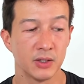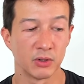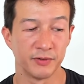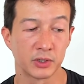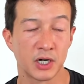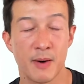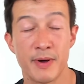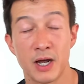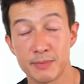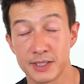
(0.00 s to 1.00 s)
or if you're
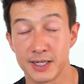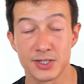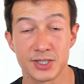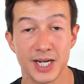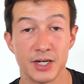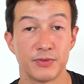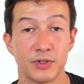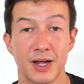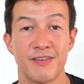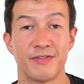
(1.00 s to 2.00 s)
coming up to that stage of
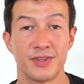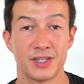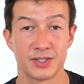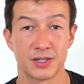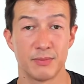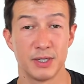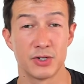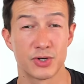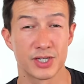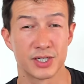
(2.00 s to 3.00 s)
your life, this is going to be
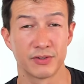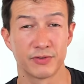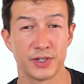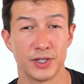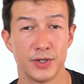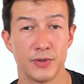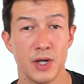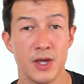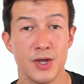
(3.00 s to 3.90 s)
interesting for you.